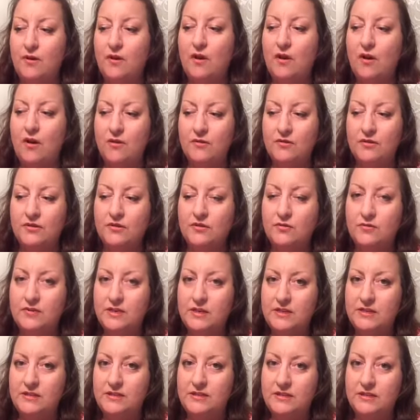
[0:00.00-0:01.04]
August
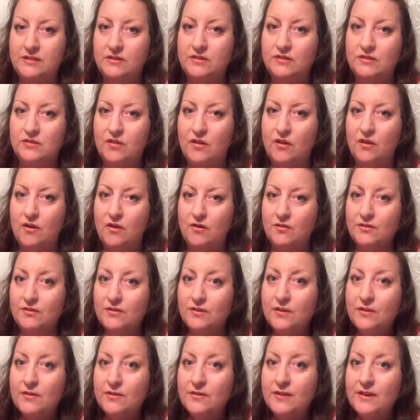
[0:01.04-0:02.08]
26th
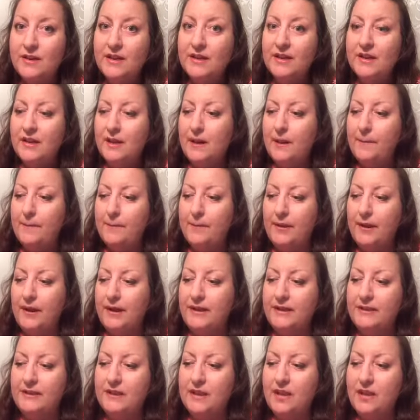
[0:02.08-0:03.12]
also.
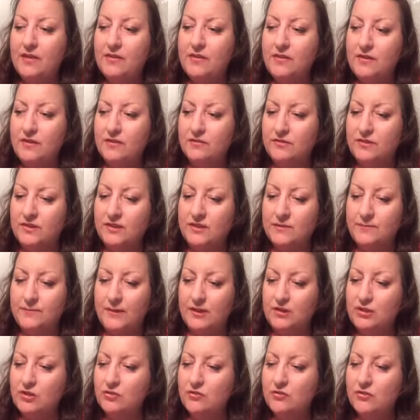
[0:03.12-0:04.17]
But there's a
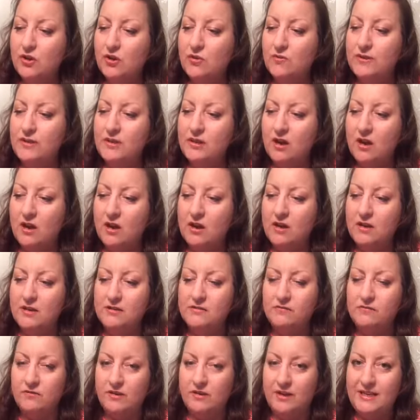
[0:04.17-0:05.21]
special going
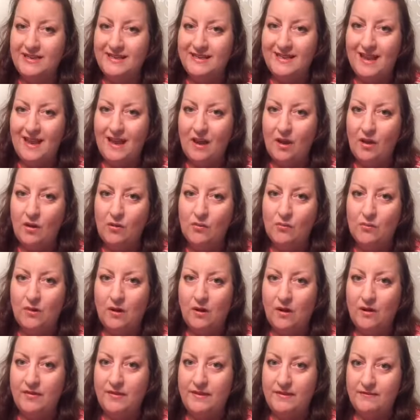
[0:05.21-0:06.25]
on right now
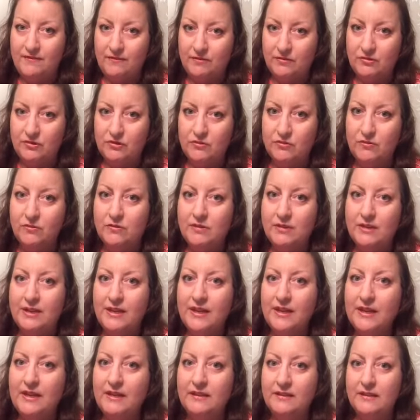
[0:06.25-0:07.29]
on the virtual
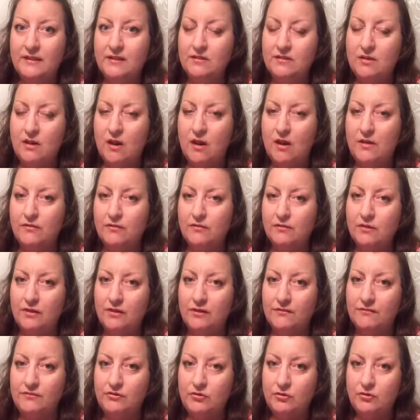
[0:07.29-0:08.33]
kit in honor
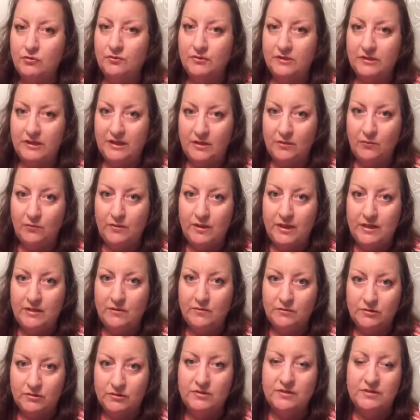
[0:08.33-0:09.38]
of Jubilee Week,
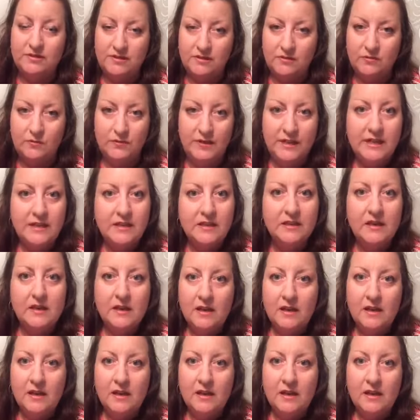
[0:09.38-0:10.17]
which is this week.